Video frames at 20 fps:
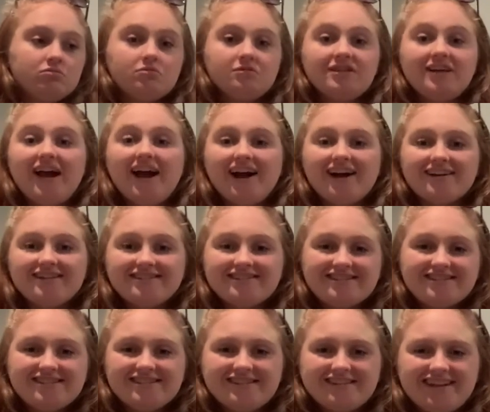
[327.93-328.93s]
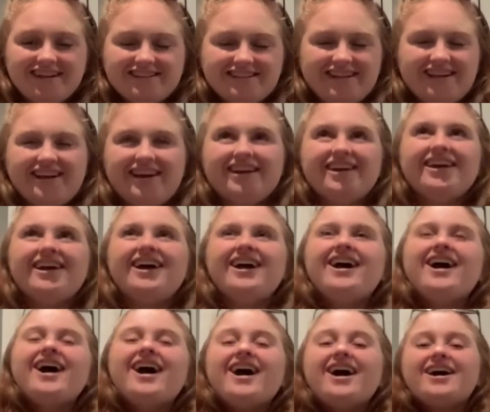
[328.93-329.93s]
Yeah, so that's that.
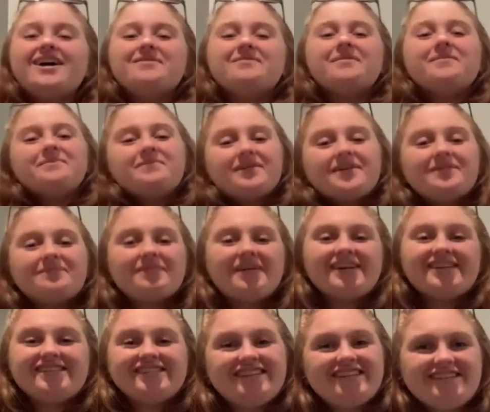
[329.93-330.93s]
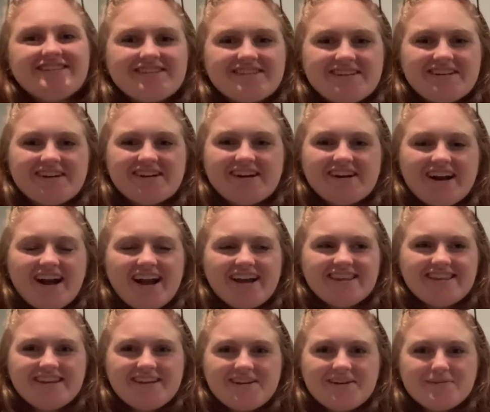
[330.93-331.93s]
But my senior year, I
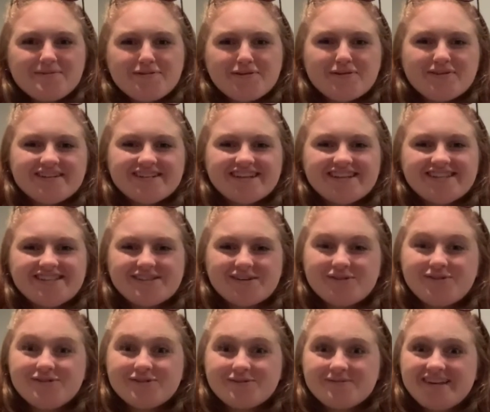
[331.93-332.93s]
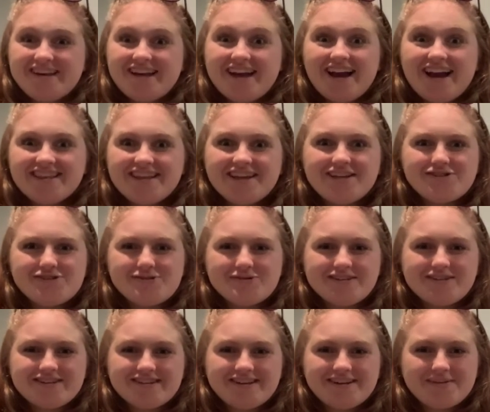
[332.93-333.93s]
think I'll do like social media. I think
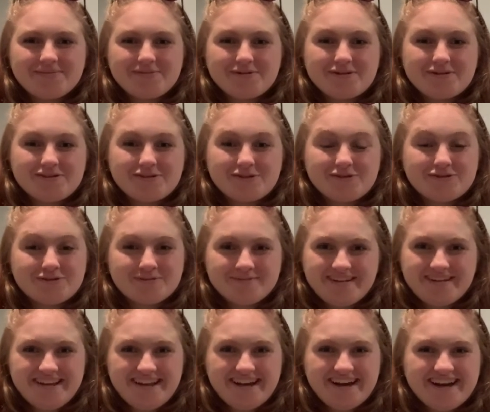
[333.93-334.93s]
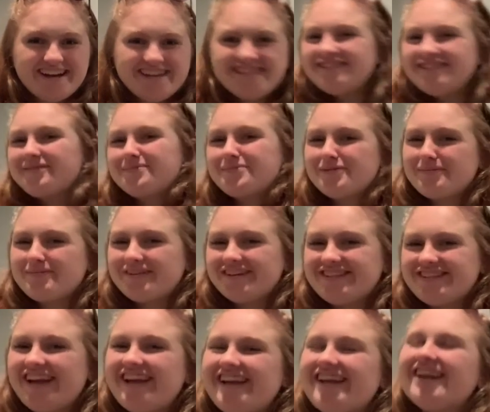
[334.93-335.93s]
junior year I'm doing social media, so I'm super
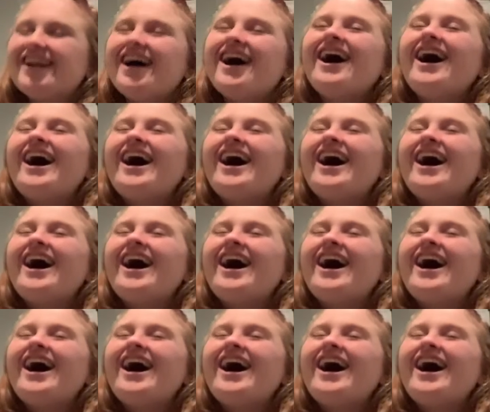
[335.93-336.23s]
excited.